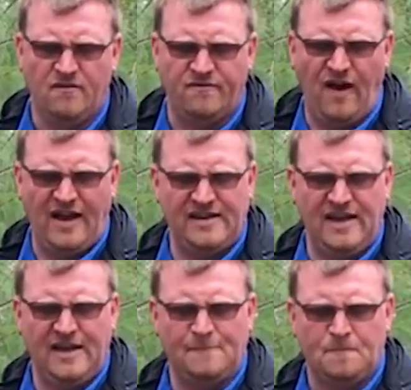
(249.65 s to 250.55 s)

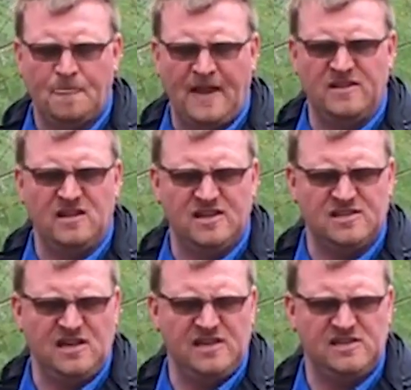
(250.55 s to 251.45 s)
finding and
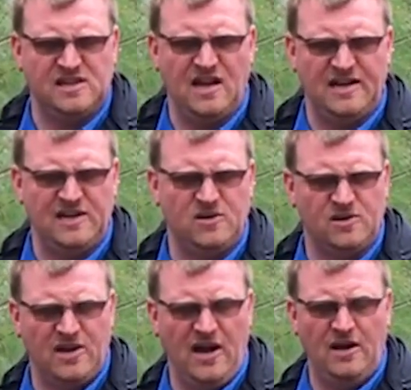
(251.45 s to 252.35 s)
listening to kind of your
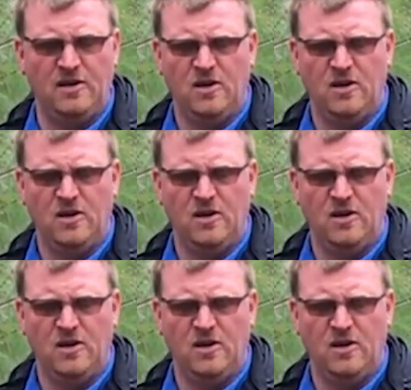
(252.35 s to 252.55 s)
gut.